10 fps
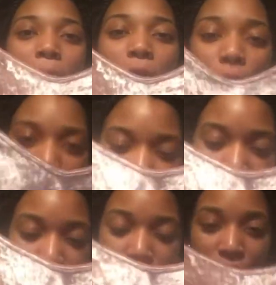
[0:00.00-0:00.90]

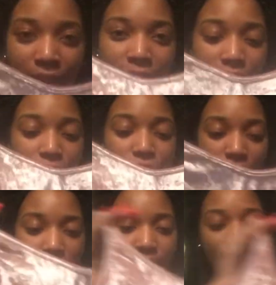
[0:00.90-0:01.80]
gorgeous freaking
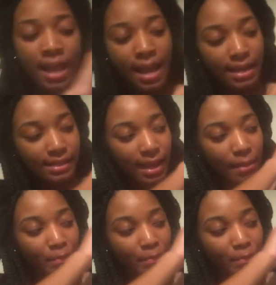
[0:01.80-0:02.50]
dress. It's a